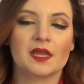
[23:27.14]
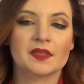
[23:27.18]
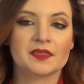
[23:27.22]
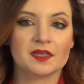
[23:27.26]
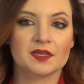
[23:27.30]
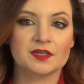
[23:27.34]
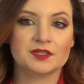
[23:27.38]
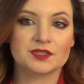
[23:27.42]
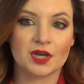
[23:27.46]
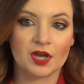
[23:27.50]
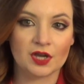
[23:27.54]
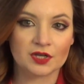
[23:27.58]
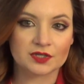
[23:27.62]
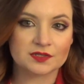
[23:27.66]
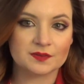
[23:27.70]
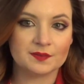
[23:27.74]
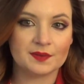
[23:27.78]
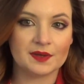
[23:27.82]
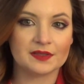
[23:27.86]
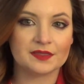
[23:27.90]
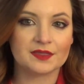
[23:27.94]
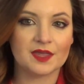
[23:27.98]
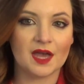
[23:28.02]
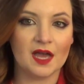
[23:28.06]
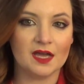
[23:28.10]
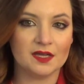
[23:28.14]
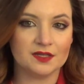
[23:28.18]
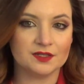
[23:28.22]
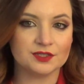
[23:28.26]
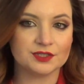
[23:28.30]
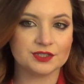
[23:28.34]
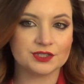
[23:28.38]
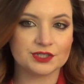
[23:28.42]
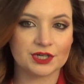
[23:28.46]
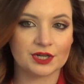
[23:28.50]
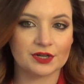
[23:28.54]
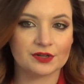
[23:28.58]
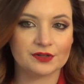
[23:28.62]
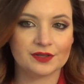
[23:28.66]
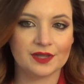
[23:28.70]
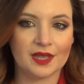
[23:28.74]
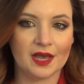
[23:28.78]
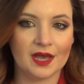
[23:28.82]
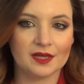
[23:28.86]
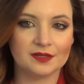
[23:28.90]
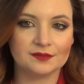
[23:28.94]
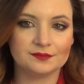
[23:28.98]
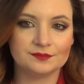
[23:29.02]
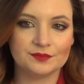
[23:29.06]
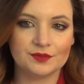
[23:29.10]
they talked about that and shared
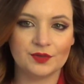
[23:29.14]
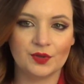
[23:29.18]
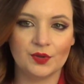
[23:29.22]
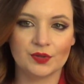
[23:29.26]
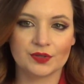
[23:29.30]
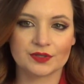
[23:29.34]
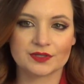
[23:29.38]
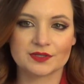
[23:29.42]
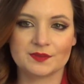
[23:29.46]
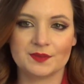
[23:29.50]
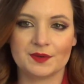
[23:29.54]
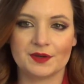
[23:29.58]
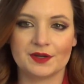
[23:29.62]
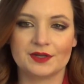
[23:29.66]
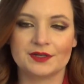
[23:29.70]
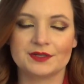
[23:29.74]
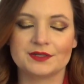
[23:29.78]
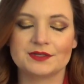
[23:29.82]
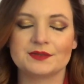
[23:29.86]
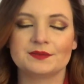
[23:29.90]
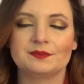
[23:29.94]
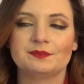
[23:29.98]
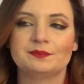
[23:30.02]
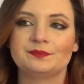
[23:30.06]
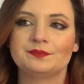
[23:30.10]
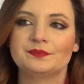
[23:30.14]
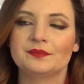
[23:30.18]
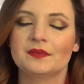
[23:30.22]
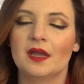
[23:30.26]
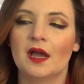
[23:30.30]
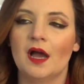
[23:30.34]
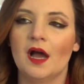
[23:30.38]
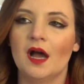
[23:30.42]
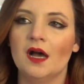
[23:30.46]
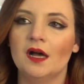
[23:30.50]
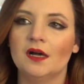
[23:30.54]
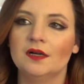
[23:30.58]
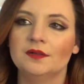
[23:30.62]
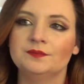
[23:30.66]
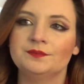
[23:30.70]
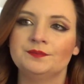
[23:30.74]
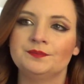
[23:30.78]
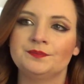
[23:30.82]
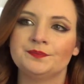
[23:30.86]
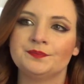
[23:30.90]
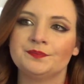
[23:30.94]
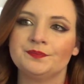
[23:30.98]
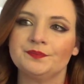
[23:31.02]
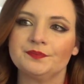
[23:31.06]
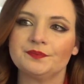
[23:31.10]
that whole experience. I
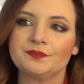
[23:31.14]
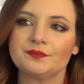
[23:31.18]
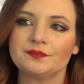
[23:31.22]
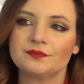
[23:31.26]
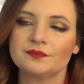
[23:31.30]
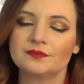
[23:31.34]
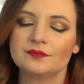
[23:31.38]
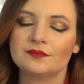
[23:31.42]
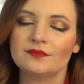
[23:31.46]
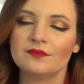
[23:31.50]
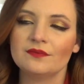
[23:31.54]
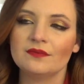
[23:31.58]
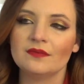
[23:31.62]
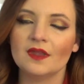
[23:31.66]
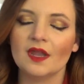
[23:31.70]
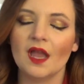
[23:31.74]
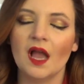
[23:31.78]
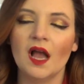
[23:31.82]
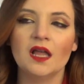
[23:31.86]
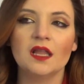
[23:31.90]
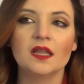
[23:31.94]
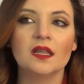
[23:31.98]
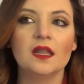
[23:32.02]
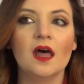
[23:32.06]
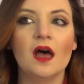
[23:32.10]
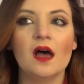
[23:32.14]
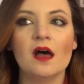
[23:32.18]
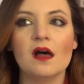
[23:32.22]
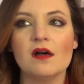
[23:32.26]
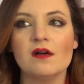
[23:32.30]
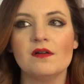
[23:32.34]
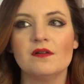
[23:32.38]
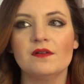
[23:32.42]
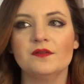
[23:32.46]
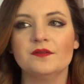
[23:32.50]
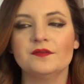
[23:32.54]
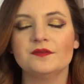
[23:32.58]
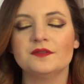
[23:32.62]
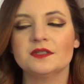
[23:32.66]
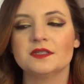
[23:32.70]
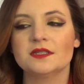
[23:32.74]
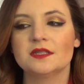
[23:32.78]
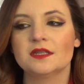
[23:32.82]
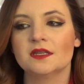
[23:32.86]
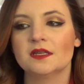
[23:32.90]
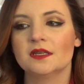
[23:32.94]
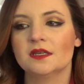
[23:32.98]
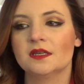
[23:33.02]
loved,